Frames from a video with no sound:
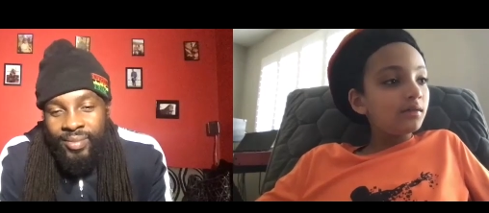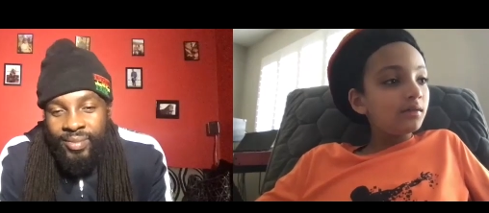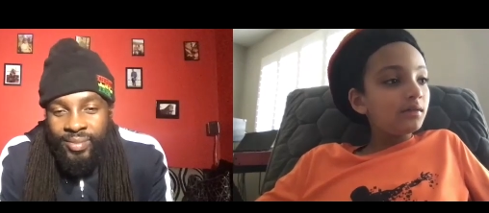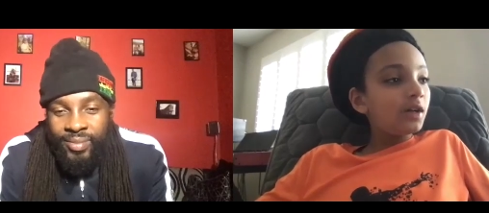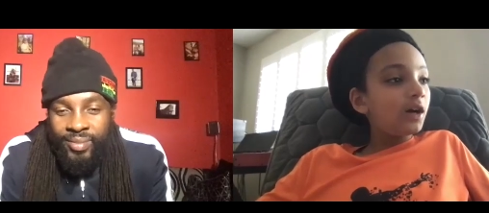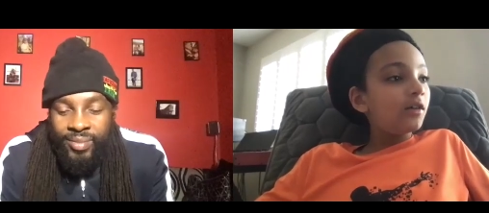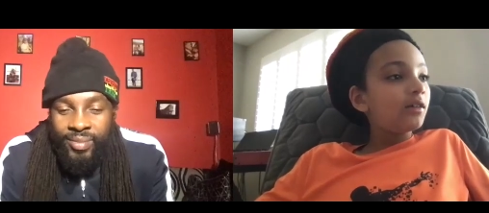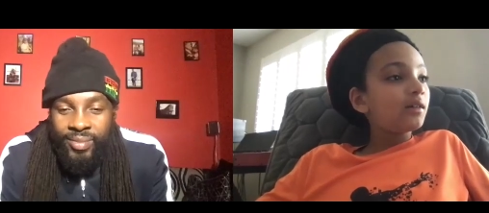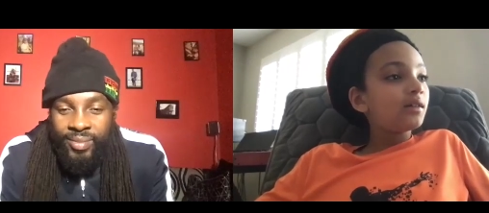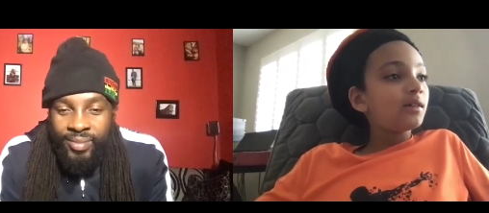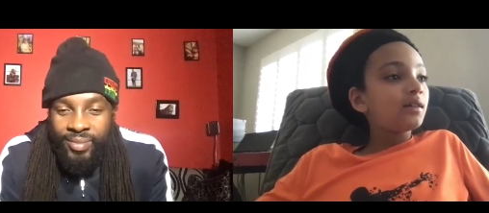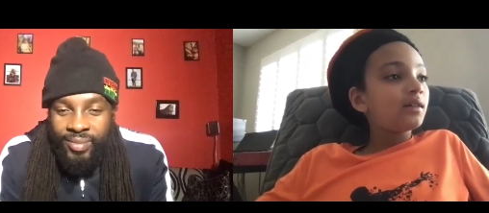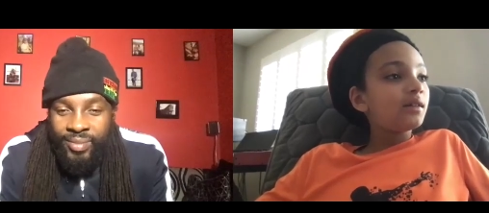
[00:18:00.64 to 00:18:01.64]
Speaker 1: no,
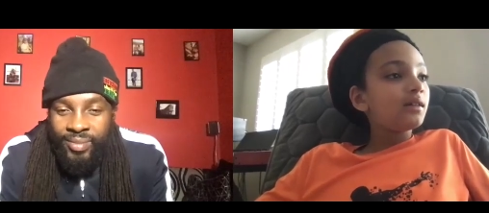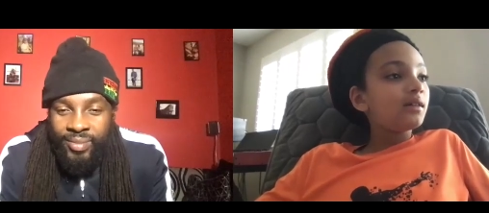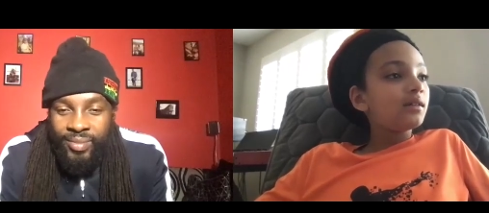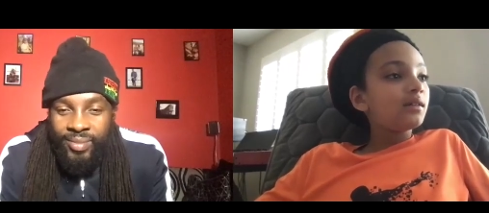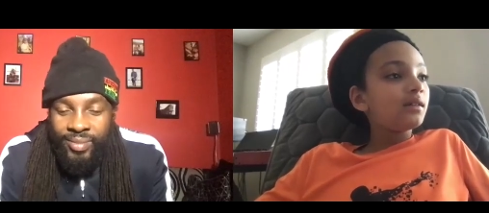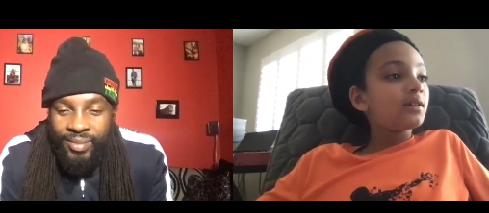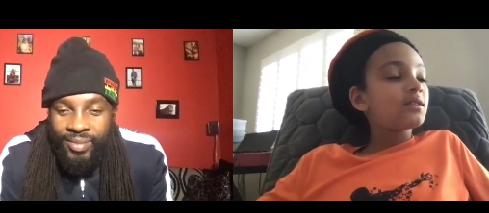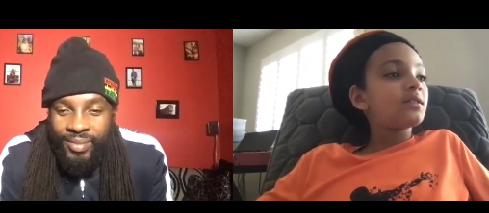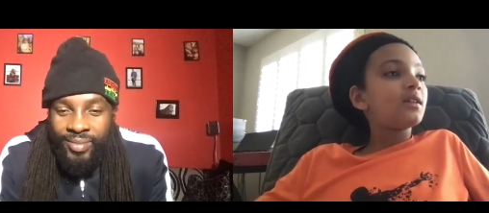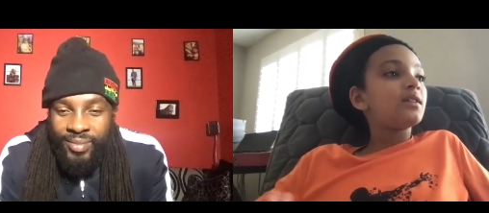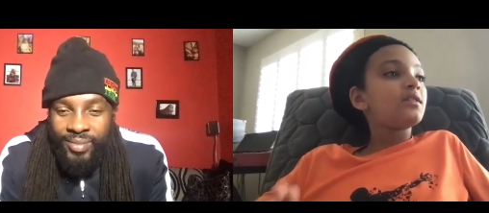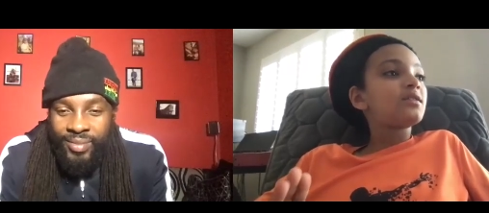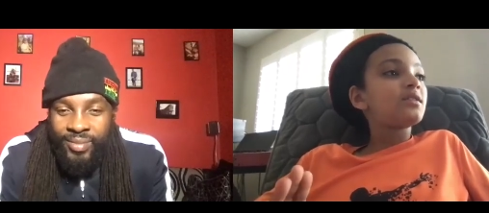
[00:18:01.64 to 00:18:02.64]
it's
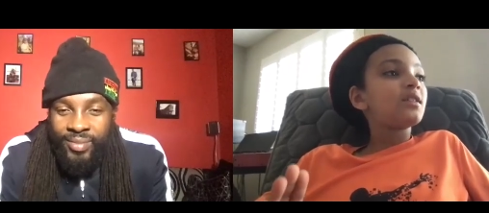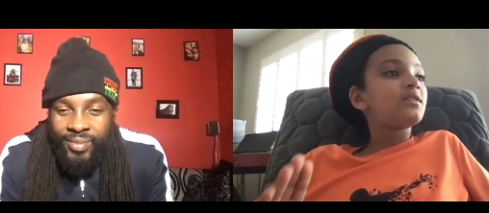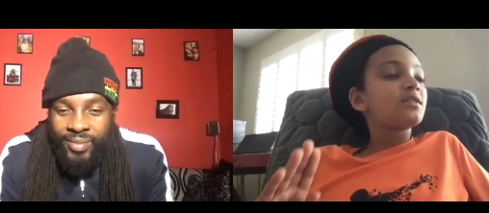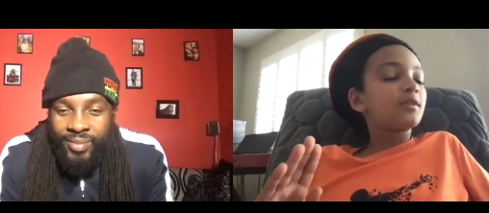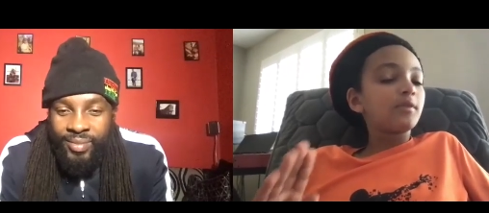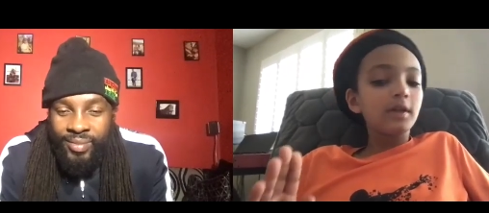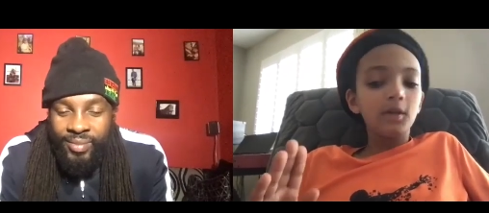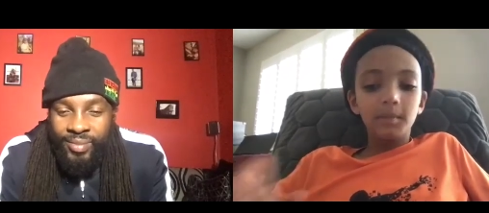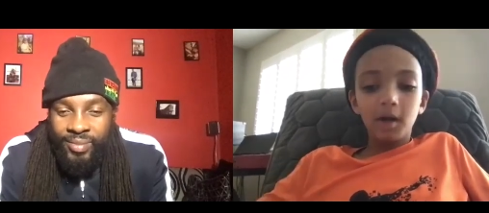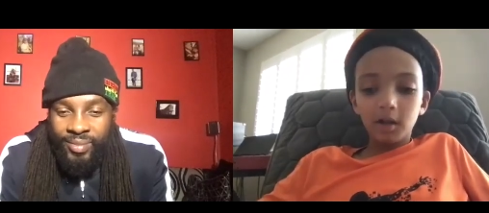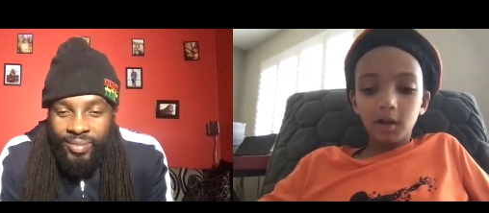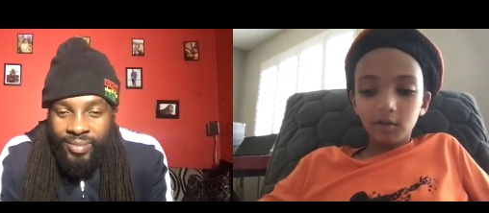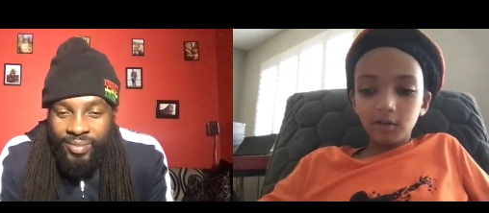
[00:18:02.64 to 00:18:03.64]
it's it's the real
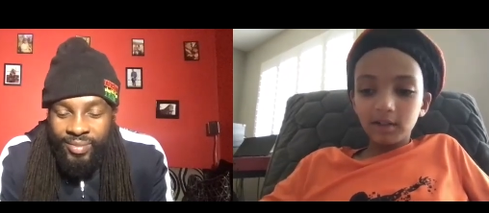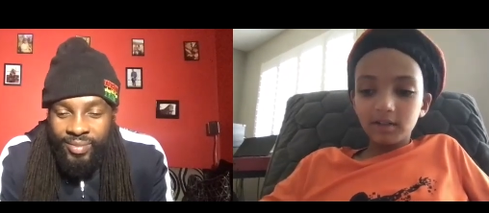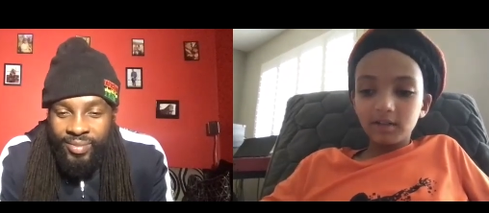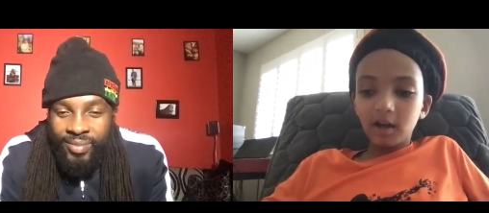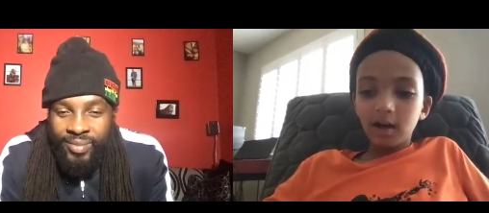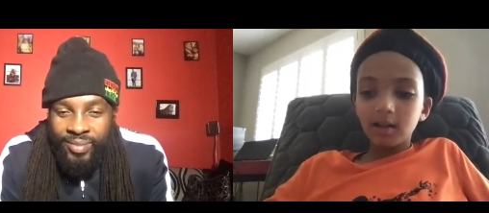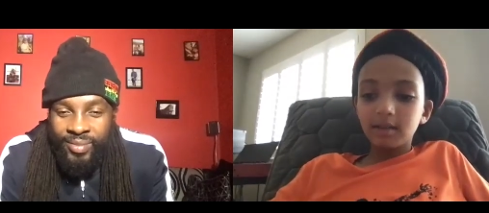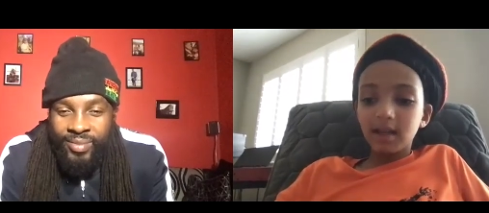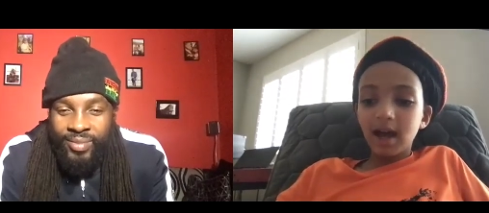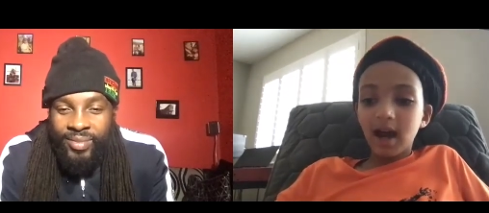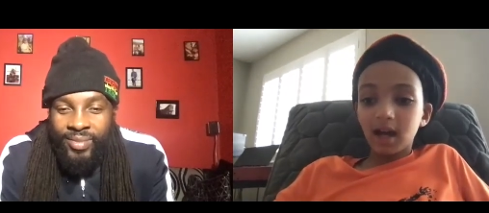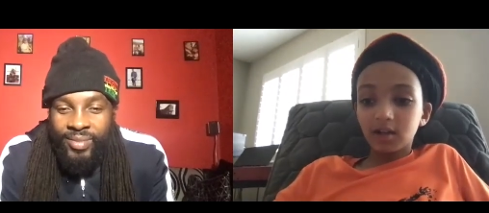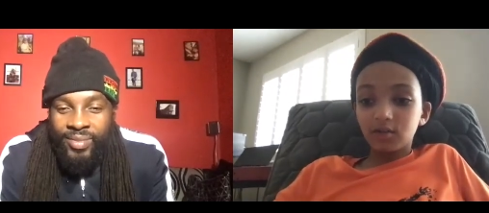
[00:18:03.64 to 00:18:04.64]
model. It's not the
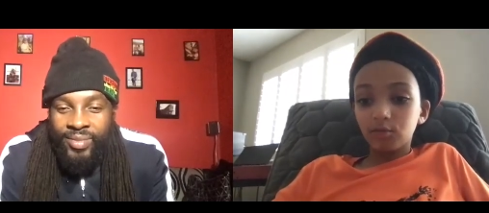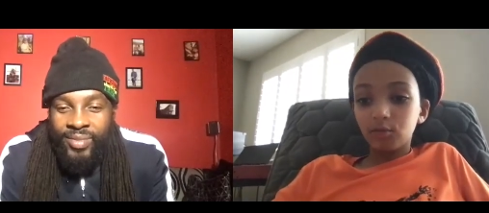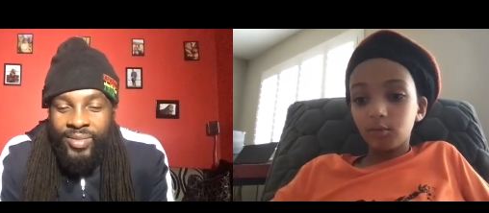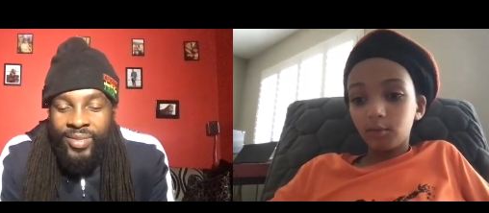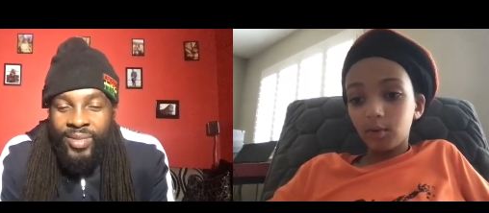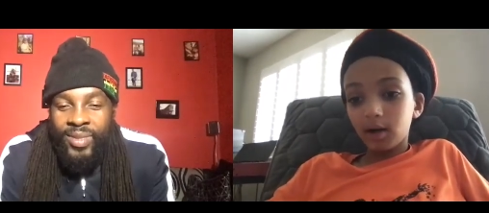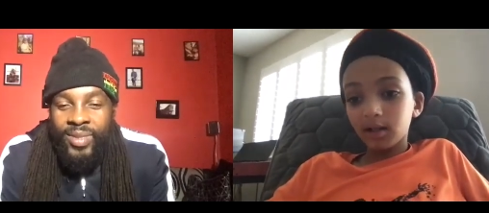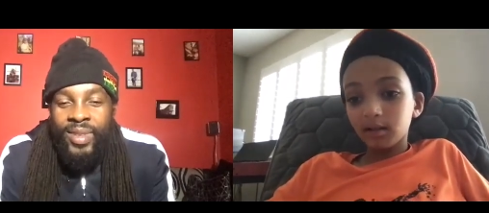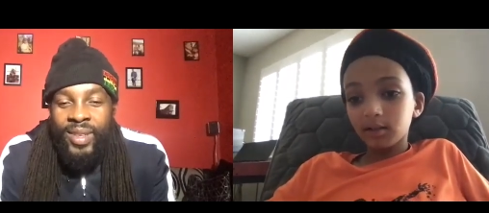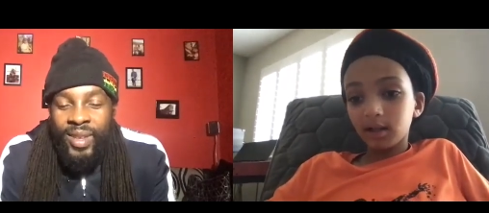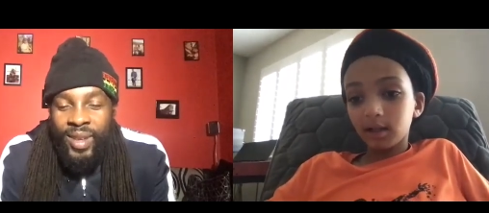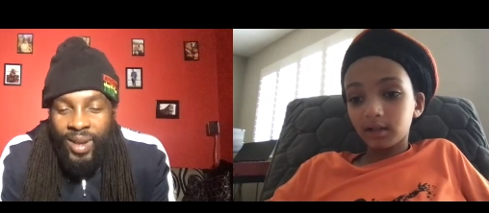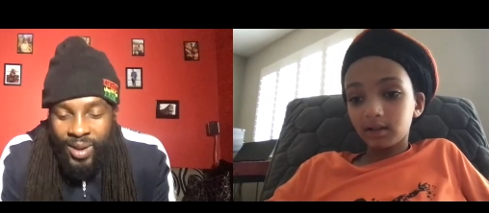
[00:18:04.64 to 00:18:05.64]
actual one,
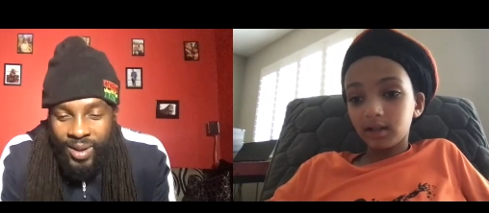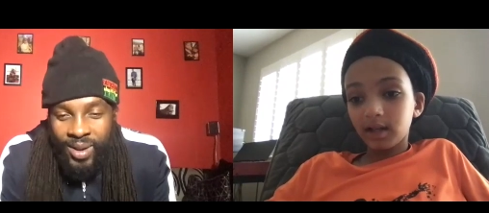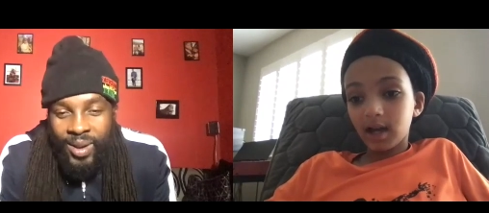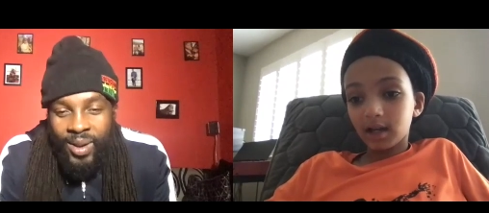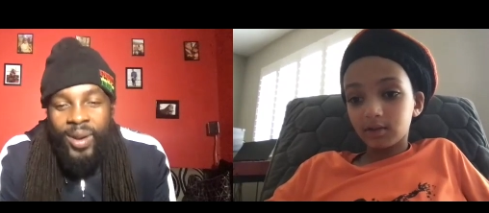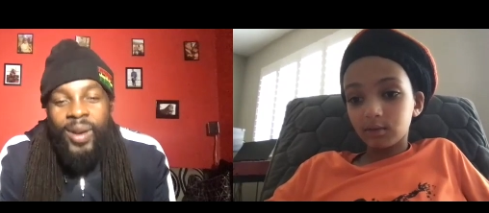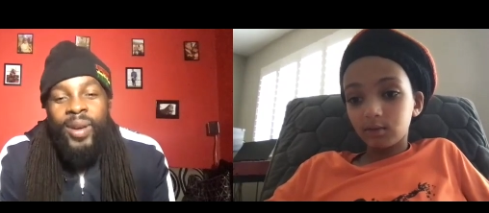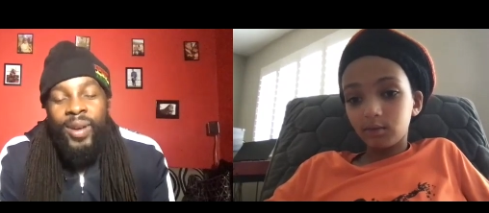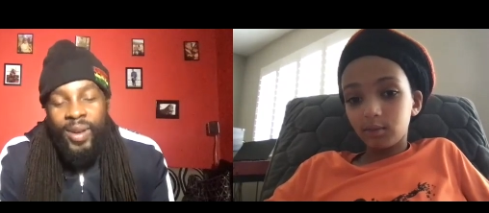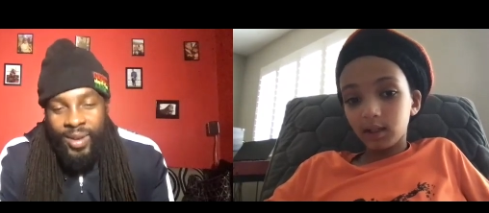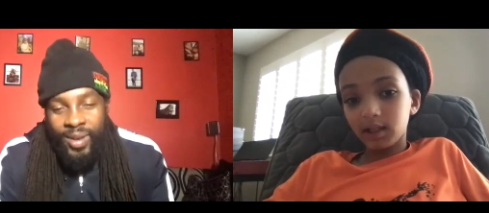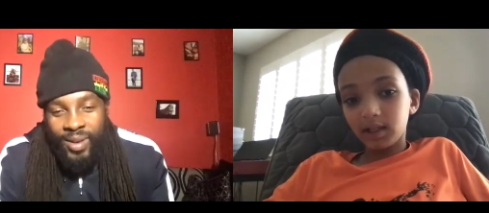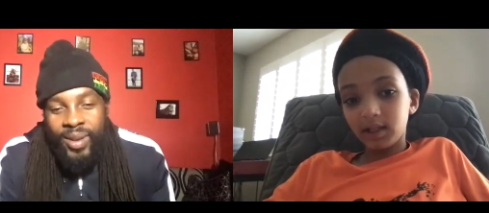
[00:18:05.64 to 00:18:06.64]
like the actual
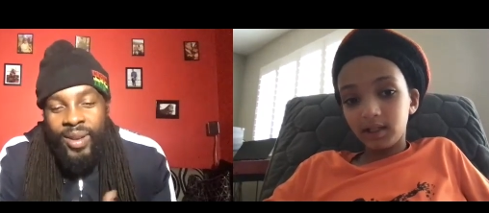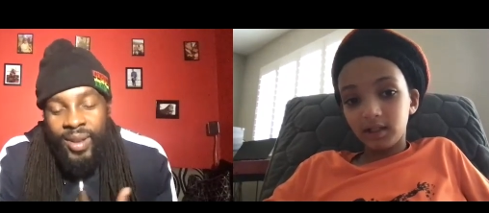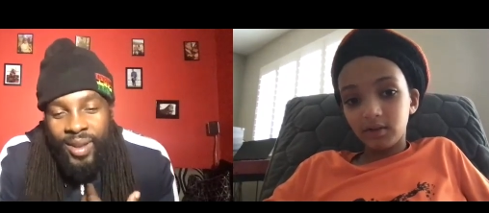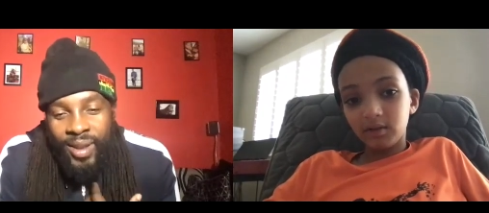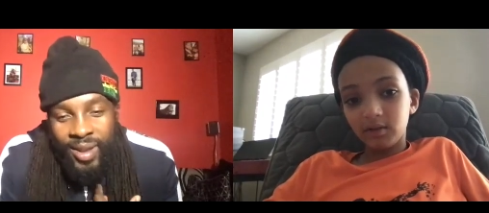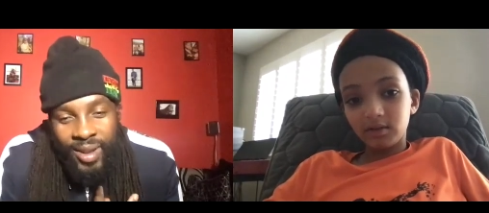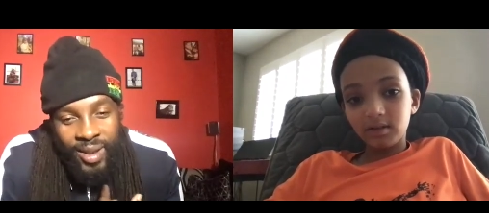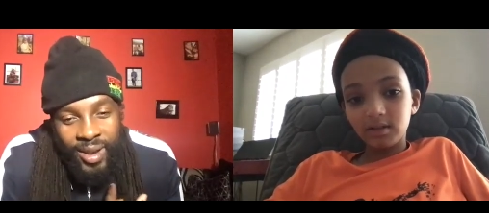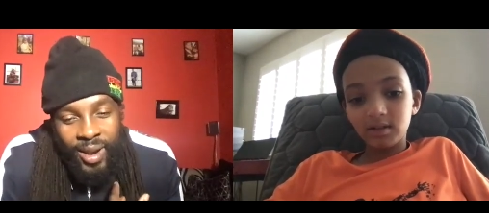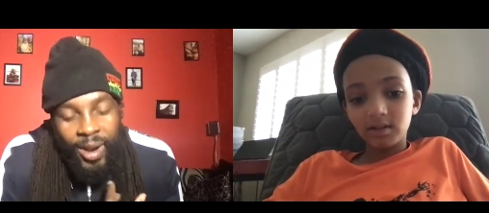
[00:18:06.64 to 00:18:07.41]
one that he used.